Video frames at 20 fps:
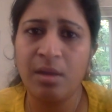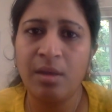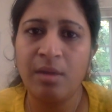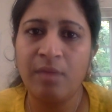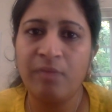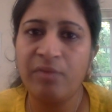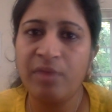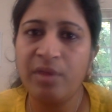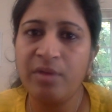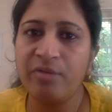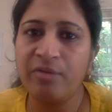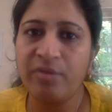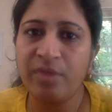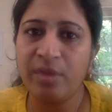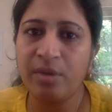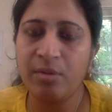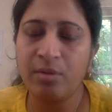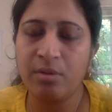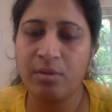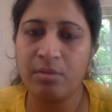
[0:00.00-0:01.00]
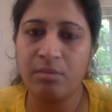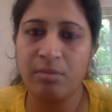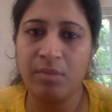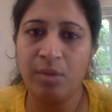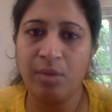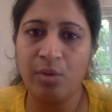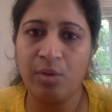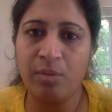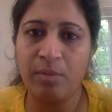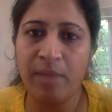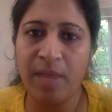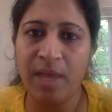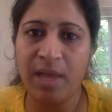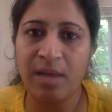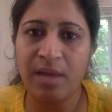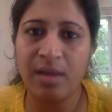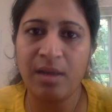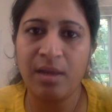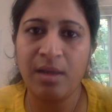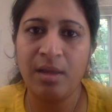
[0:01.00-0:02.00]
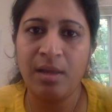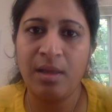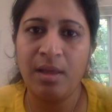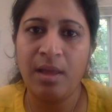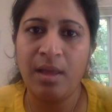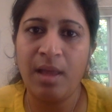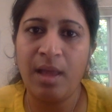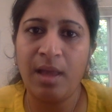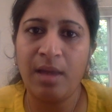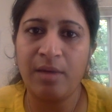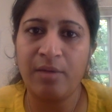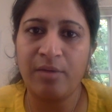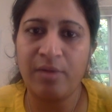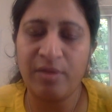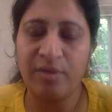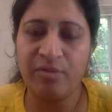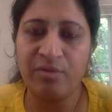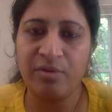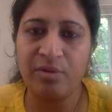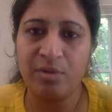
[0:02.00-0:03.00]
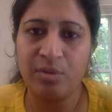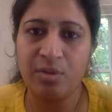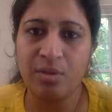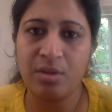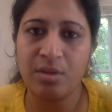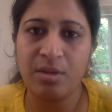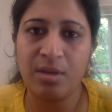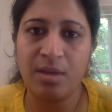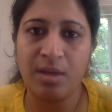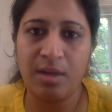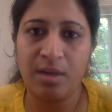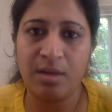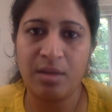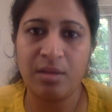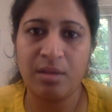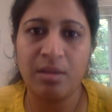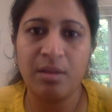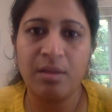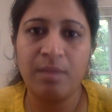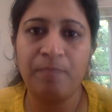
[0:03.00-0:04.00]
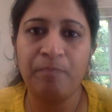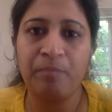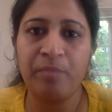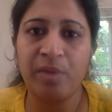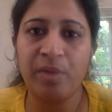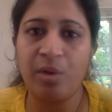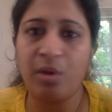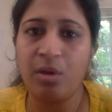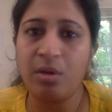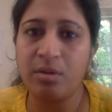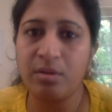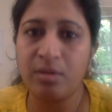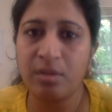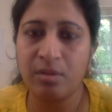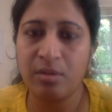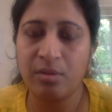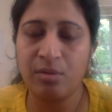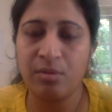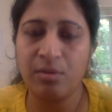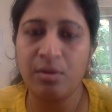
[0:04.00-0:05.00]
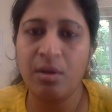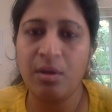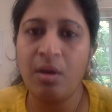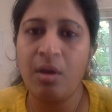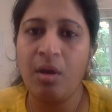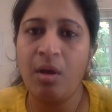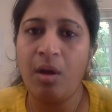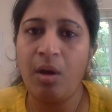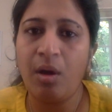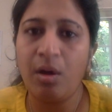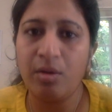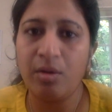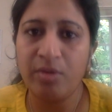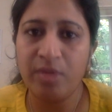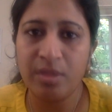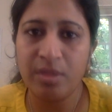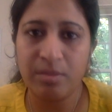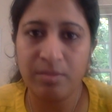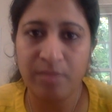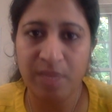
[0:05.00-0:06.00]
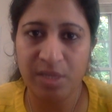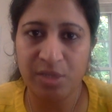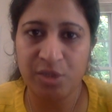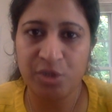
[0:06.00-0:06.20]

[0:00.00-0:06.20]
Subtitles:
feel free to look back and refer to the slides, but also always make